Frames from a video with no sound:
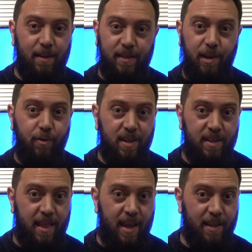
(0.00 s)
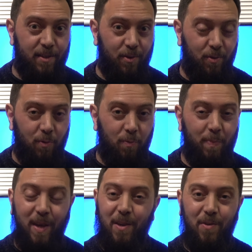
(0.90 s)
Now Siri is there to
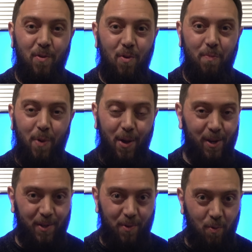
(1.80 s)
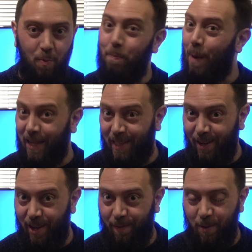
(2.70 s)
be your personal
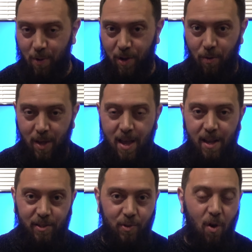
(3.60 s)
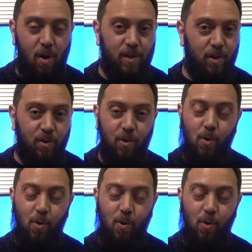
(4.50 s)
butler, if you will, to answer your